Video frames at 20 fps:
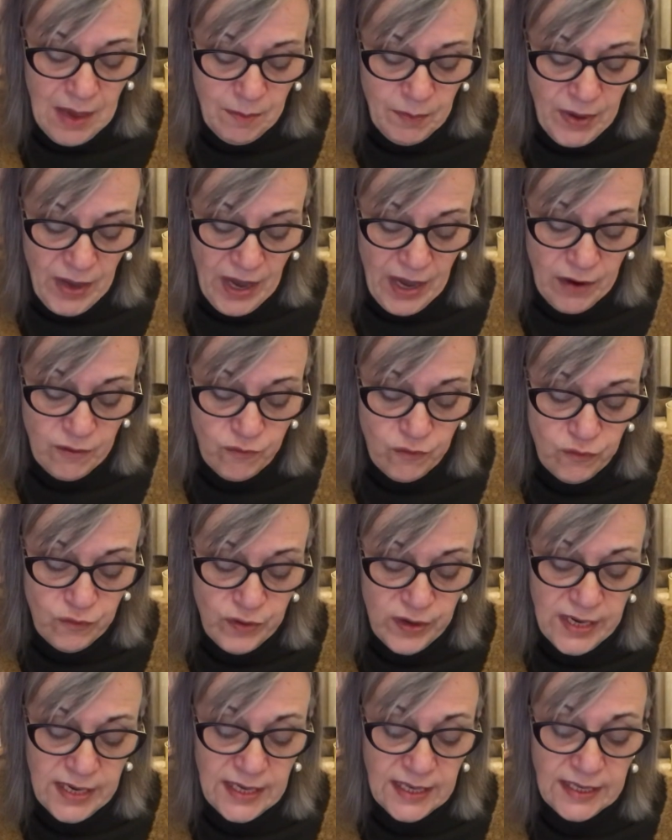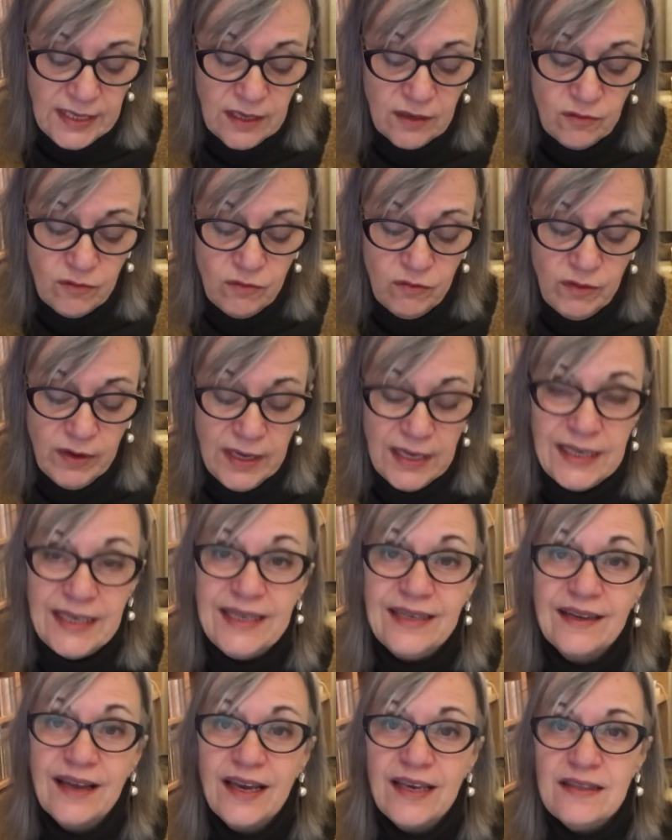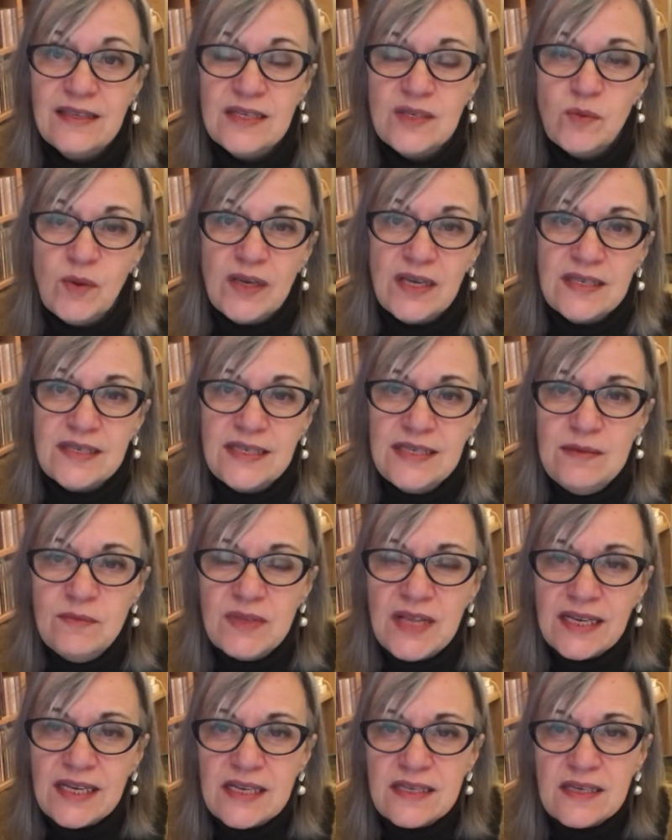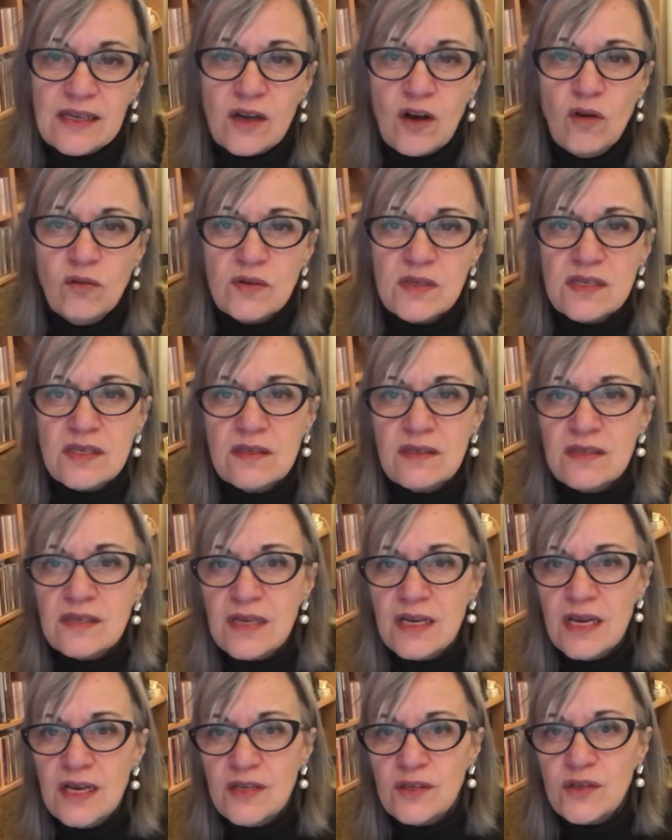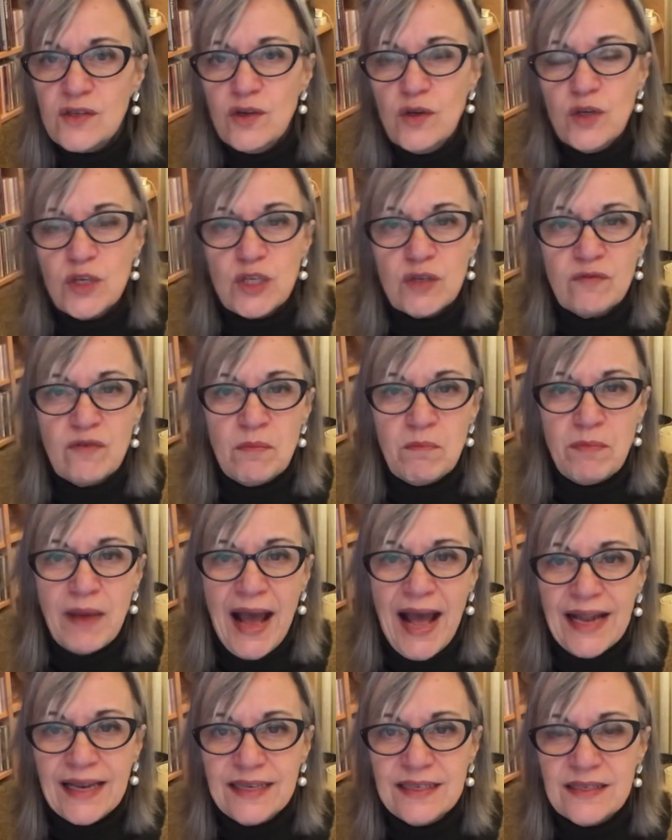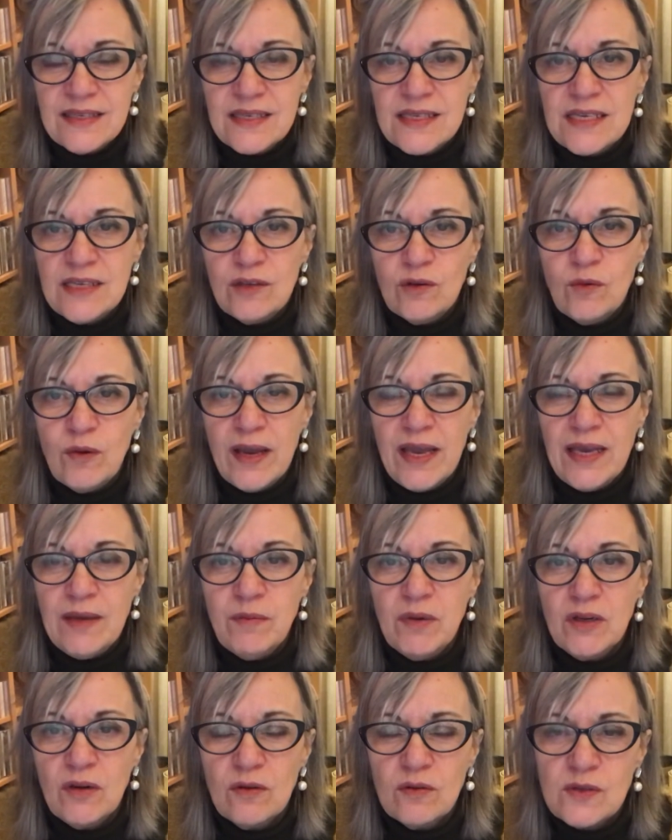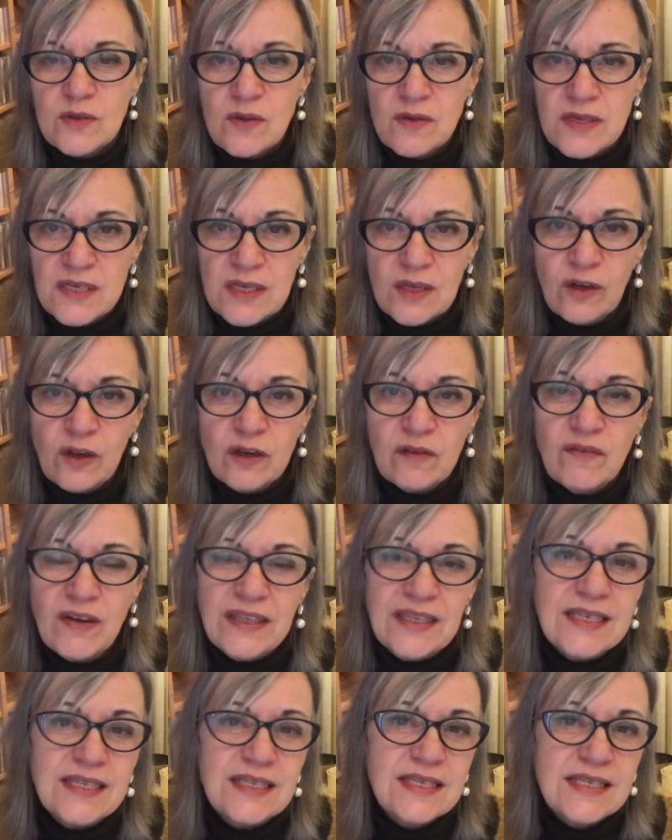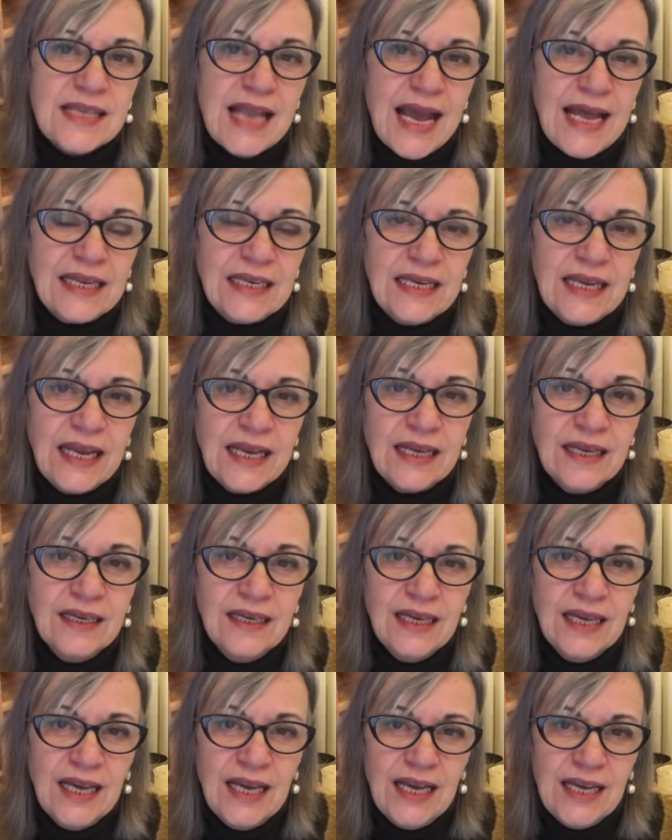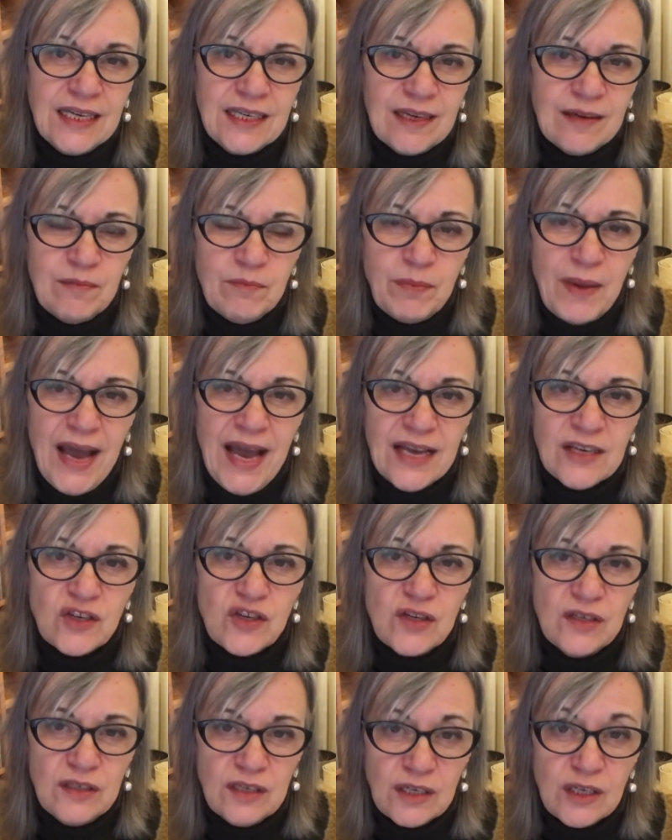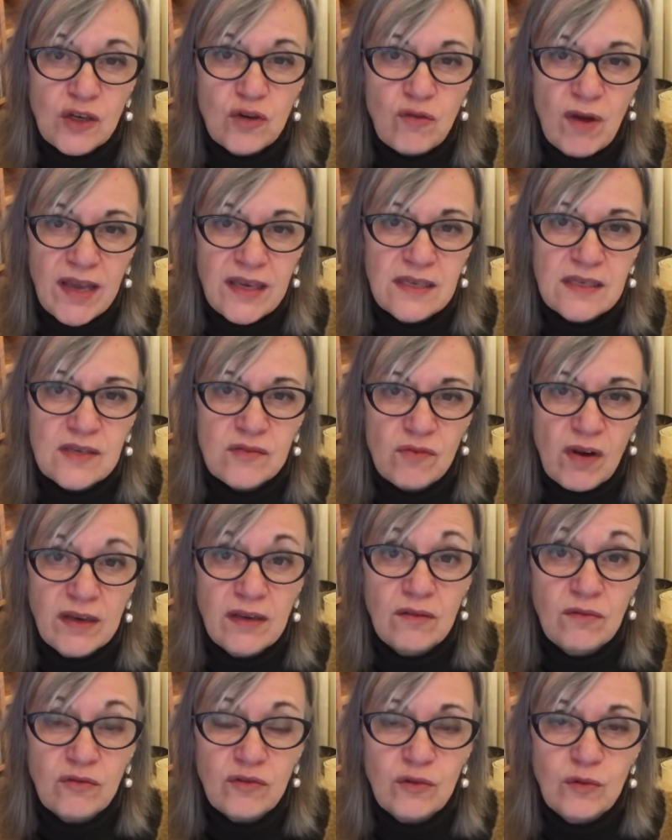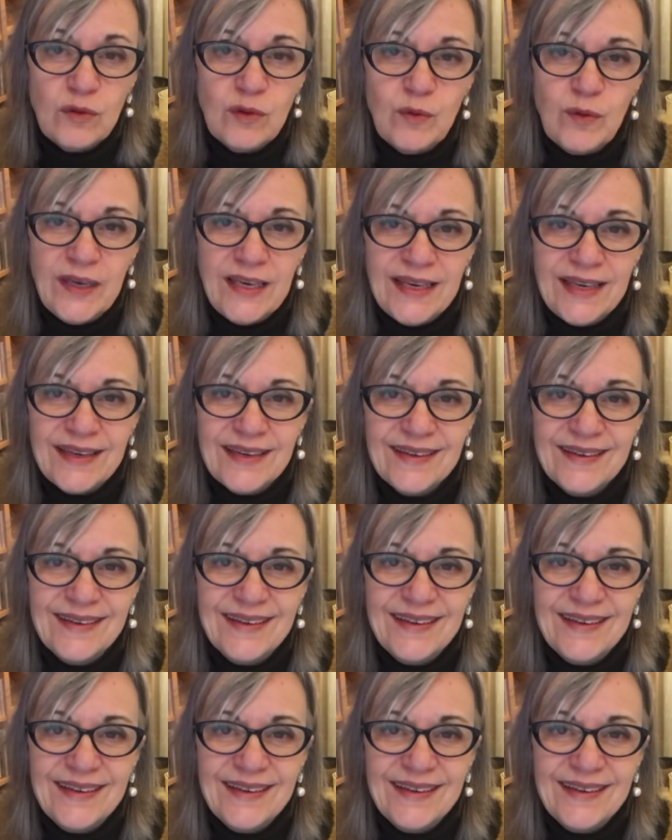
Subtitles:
But I really, really like this week. It seems like it's a constant search for balance in a way, but also there's a lot of understanding and compassion and grace running through the week.